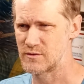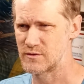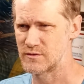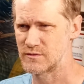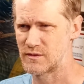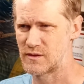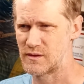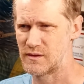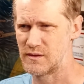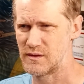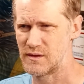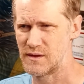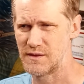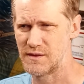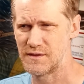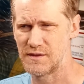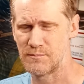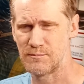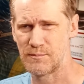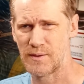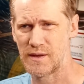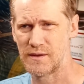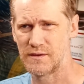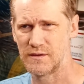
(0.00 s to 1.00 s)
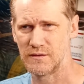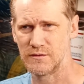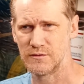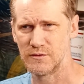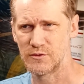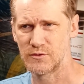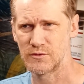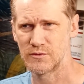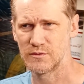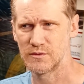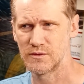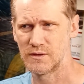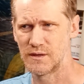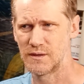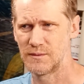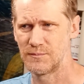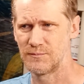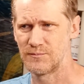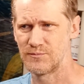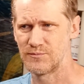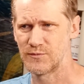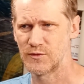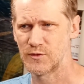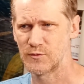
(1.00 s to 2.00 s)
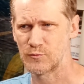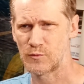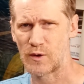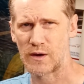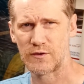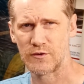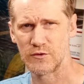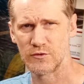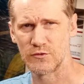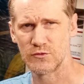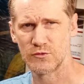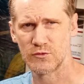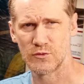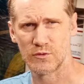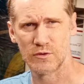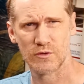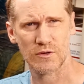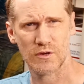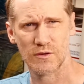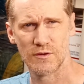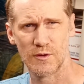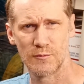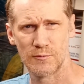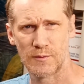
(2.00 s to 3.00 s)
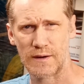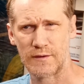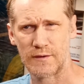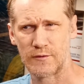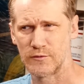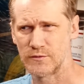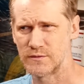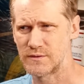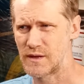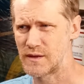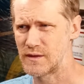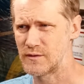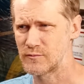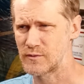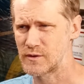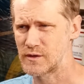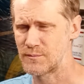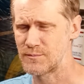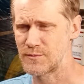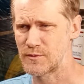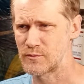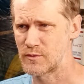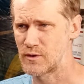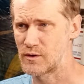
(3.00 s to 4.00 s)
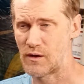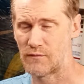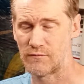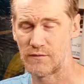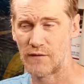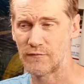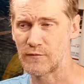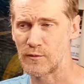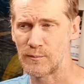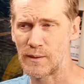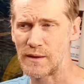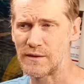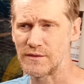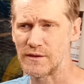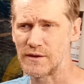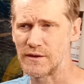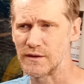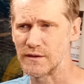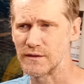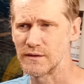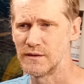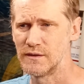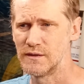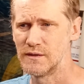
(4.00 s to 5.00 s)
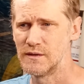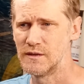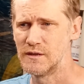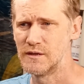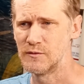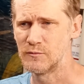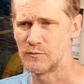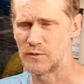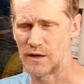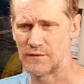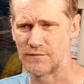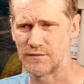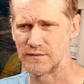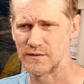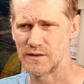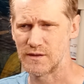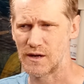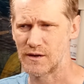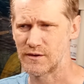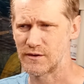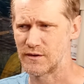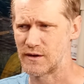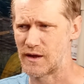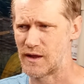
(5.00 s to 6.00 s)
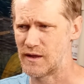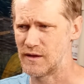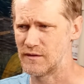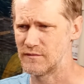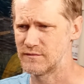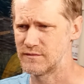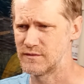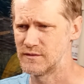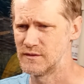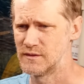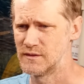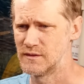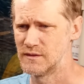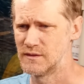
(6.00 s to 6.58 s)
There's a independent little record store called the Record Den right up the road. I've never been there. Wife and daughter have,